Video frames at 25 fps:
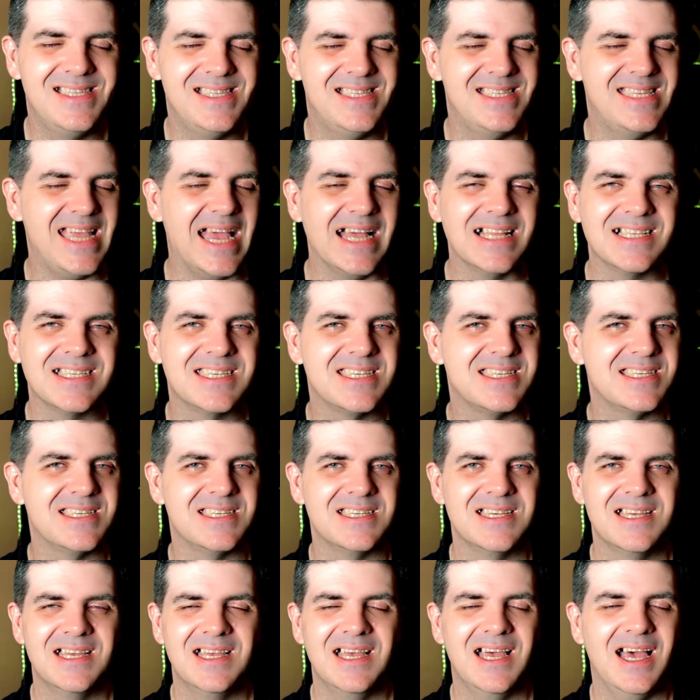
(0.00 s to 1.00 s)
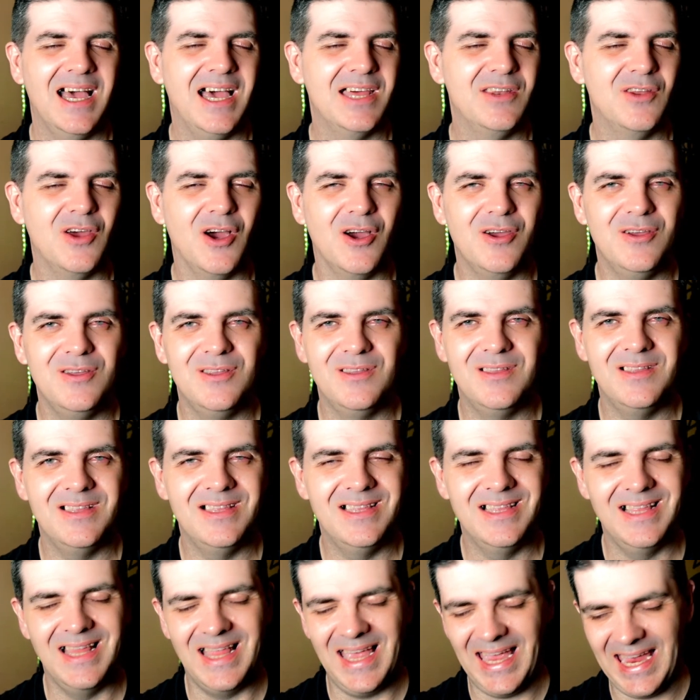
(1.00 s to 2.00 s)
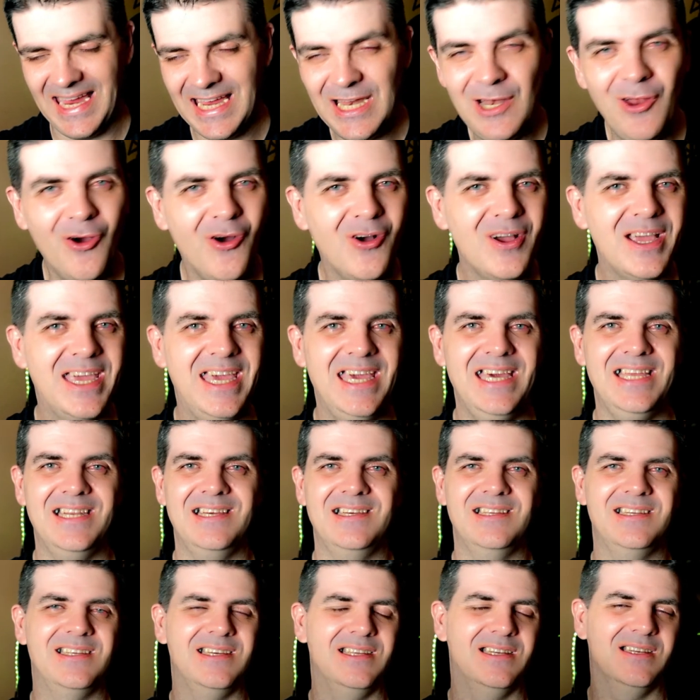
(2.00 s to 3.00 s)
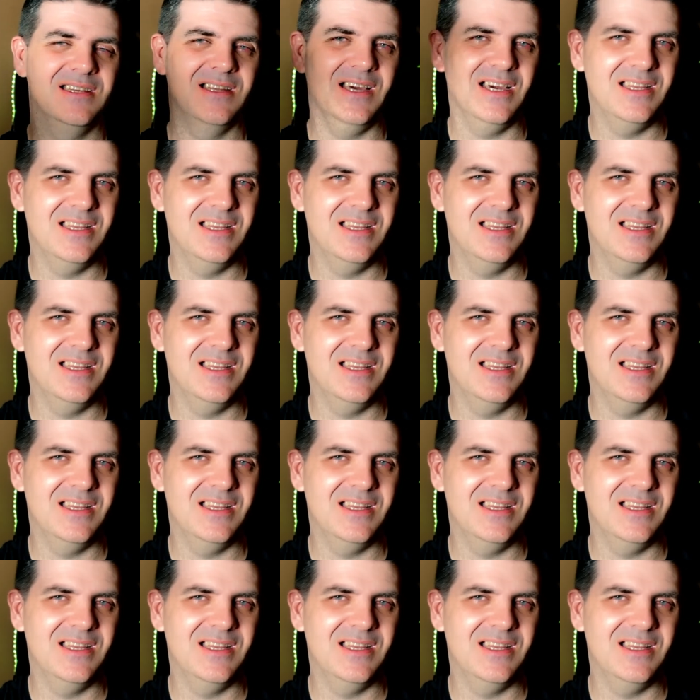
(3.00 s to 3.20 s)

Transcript: dense and how elongated and,